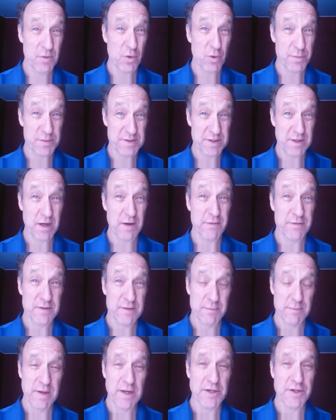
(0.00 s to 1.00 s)
groups that I've
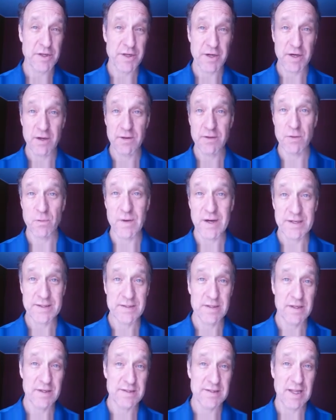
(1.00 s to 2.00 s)
mentioned here, the
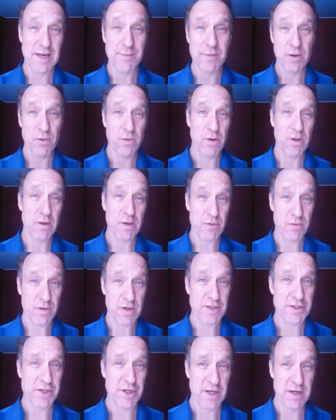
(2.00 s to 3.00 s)
West, the Islamic world, and
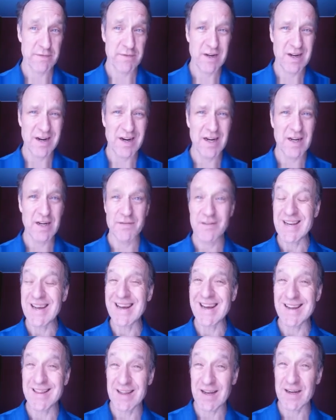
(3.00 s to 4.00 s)
Russia, have kind of
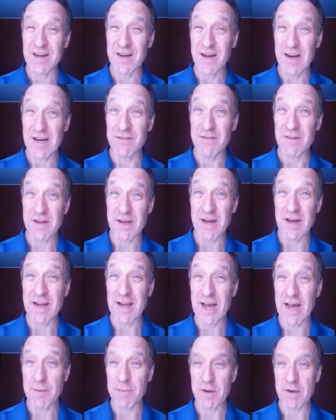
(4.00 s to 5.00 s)
taken that kind of a
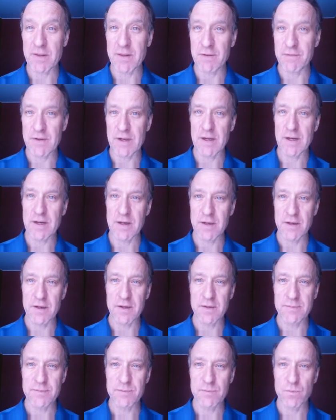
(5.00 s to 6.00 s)
dynamic. They've taken
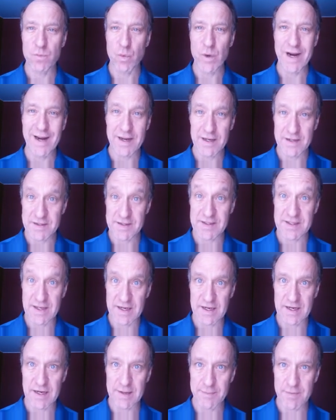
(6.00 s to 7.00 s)
a wait and
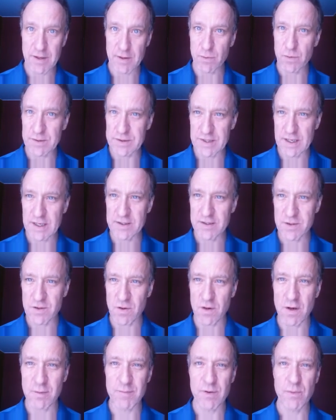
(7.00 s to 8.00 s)
see type thing. We'll stay
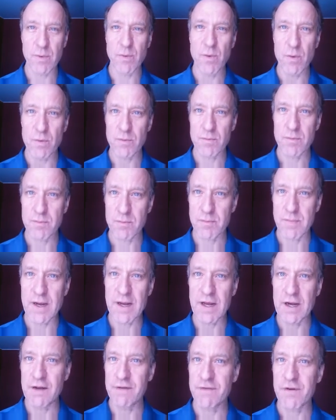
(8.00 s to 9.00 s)
strong, but we won't
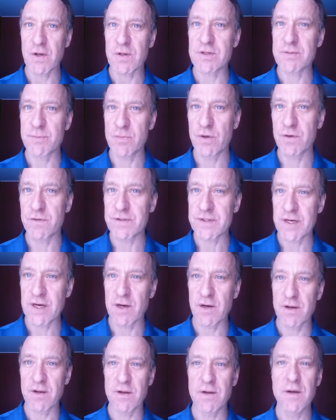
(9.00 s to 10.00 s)
make any false moves
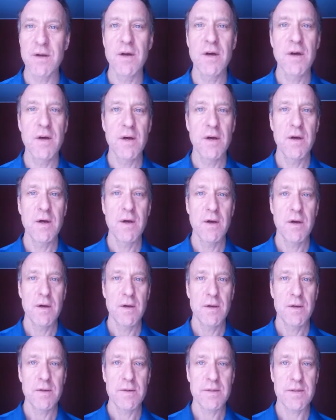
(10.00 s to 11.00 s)
here to
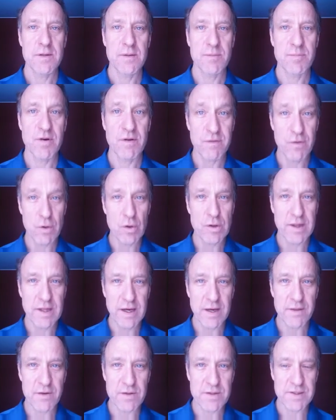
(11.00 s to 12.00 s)
to provoke
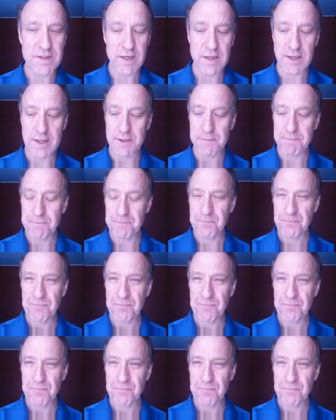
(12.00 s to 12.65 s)
the other side.